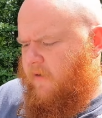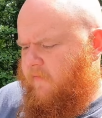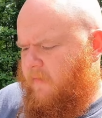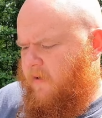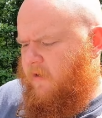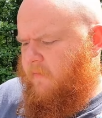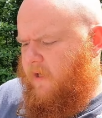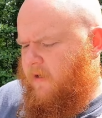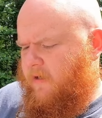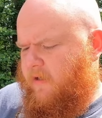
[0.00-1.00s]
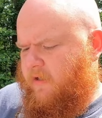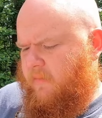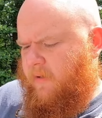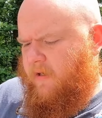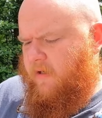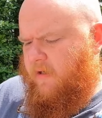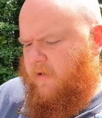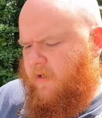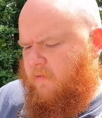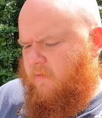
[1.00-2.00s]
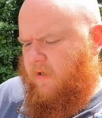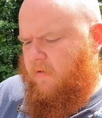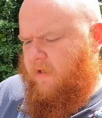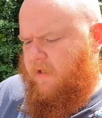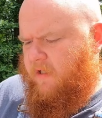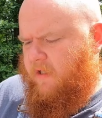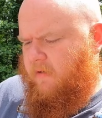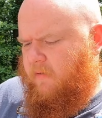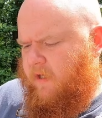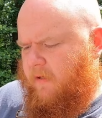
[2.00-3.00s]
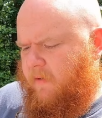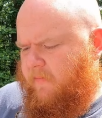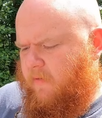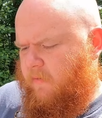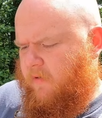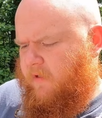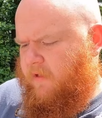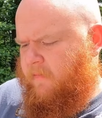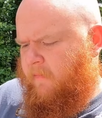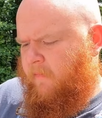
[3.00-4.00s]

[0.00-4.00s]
from a numerically superior and well concealed enemy force